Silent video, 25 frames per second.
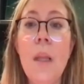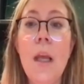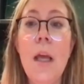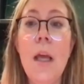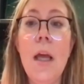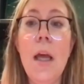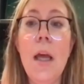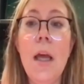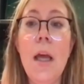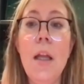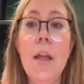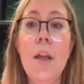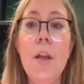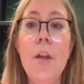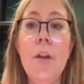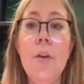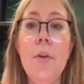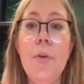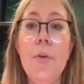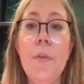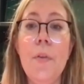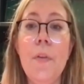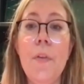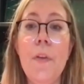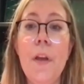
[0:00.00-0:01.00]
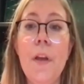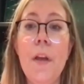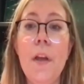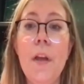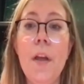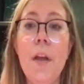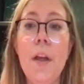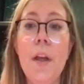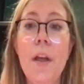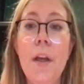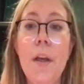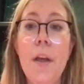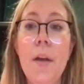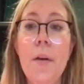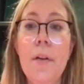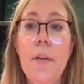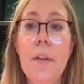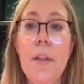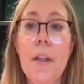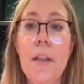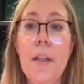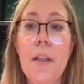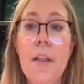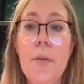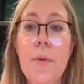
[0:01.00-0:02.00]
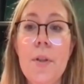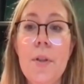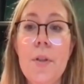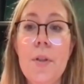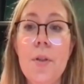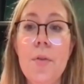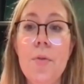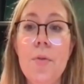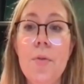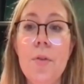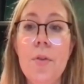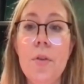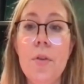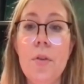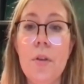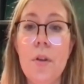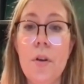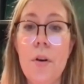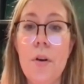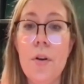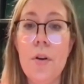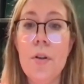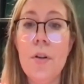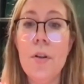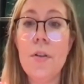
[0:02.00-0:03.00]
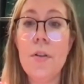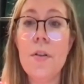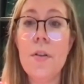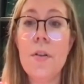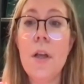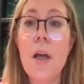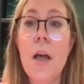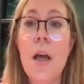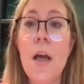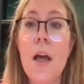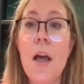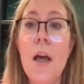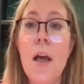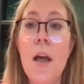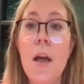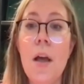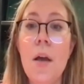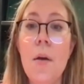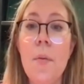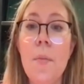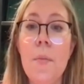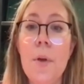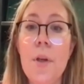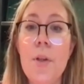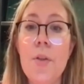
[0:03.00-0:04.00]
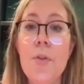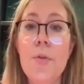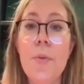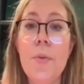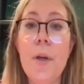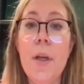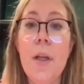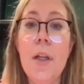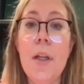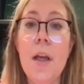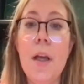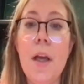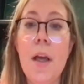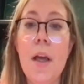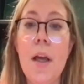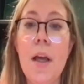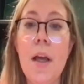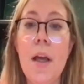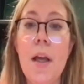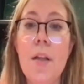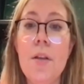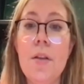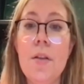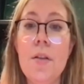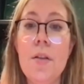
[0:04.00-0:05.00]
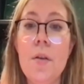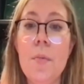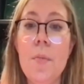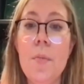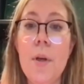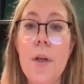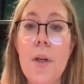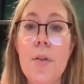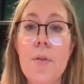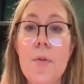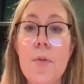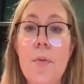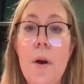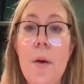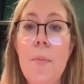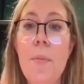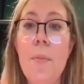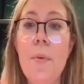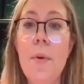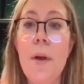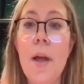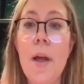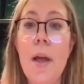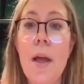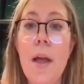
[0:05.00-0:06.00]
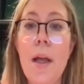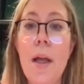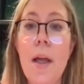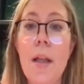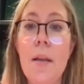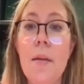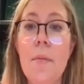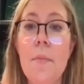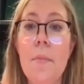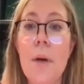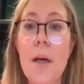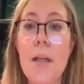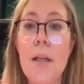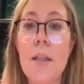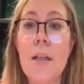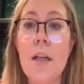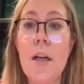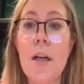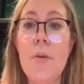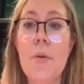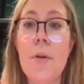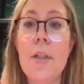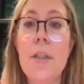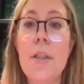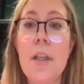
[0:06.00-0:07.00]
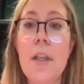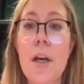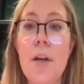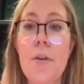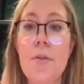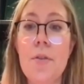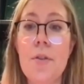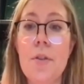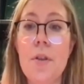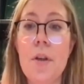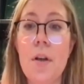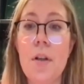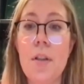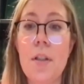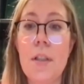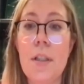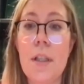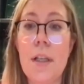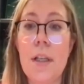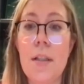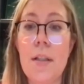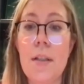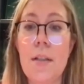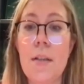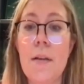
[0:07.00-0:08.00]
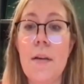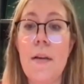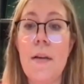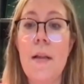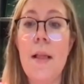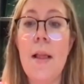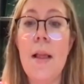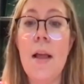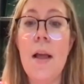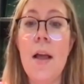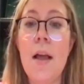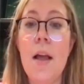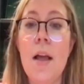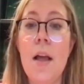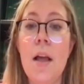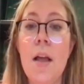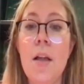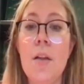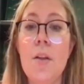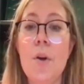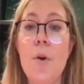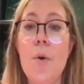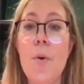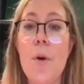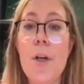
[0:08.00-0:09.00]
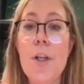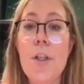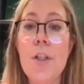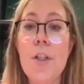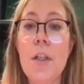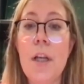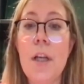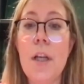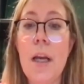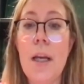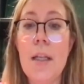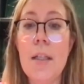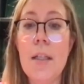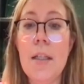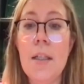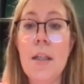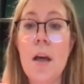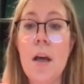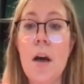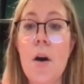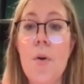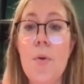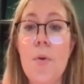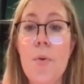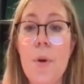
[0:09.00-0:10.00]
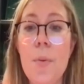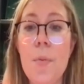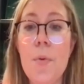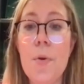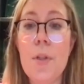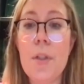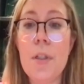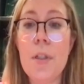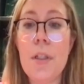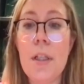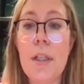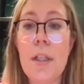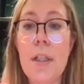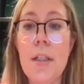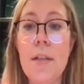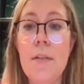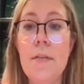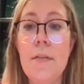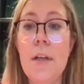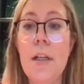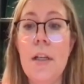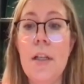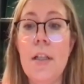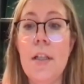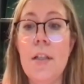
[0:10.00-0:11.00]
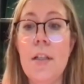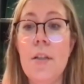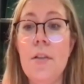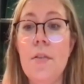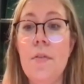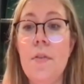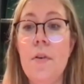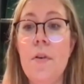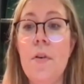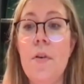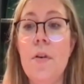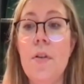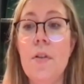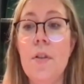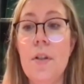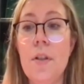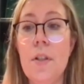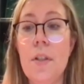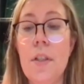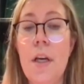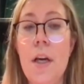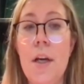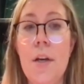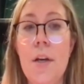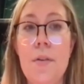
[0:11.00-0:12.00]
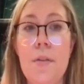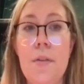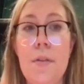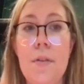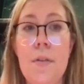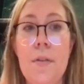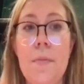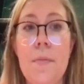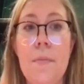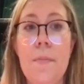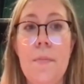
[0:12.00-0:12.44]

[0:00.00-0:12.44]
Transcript: And you see here that there is a good concordance between endoscopic swab and maxillary sinus content. The question is how representative it is for other sinus.